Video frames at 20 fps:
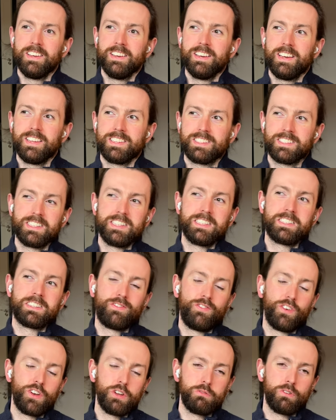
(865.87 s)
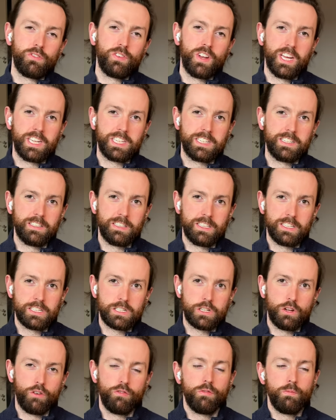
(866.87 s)
it's funny reflecting on this
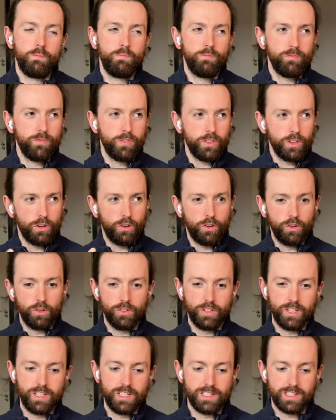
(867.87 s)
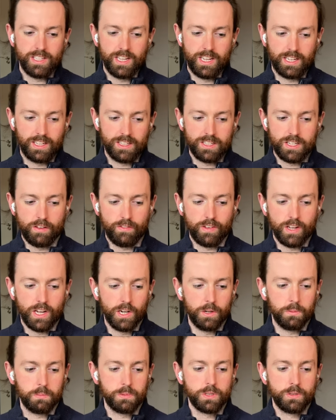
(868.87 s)
stuff. All these things have
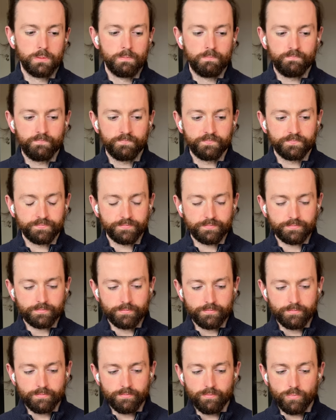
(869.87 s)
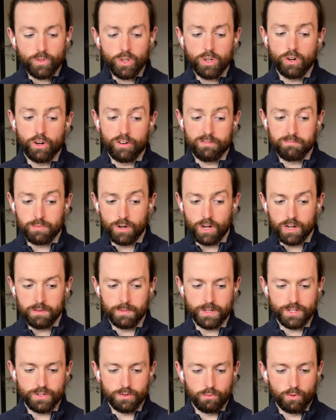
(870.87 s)
helped or have brought
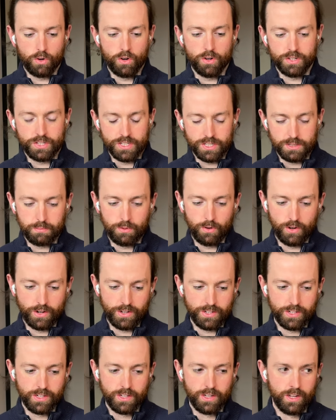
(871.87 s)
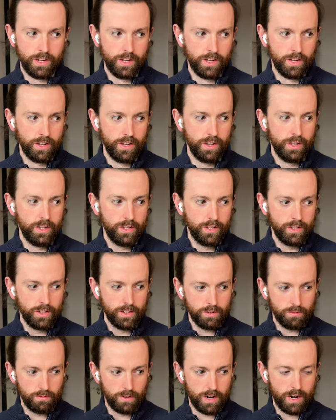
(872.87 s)
me towards this point
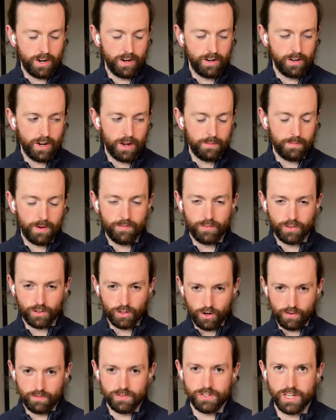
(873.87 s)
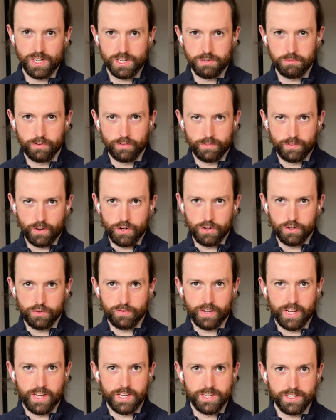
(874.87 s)
where I'm having a conversation with a founder of an
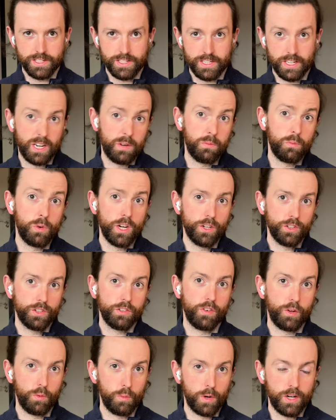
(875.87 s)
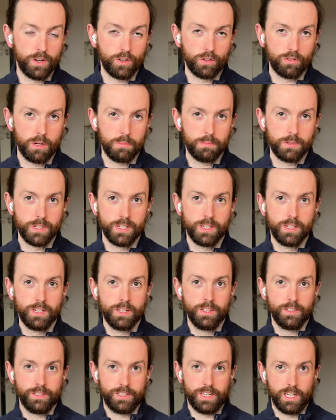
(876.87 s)
agency, and I'm relatively well equipped
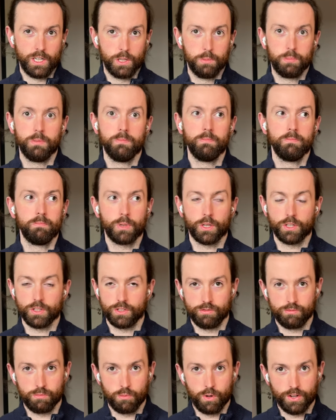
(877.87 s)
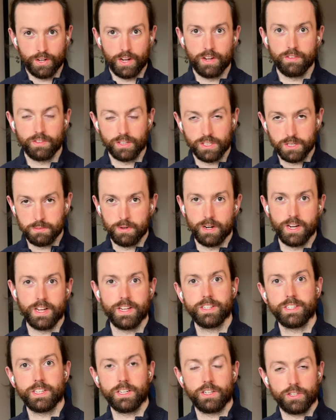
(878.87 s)
to help him because of what I've
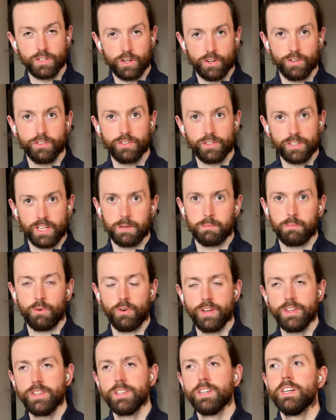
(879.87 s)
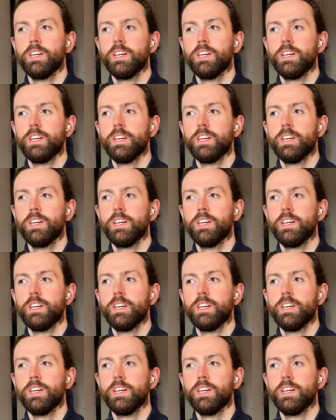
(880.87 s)
experienced and done to that point.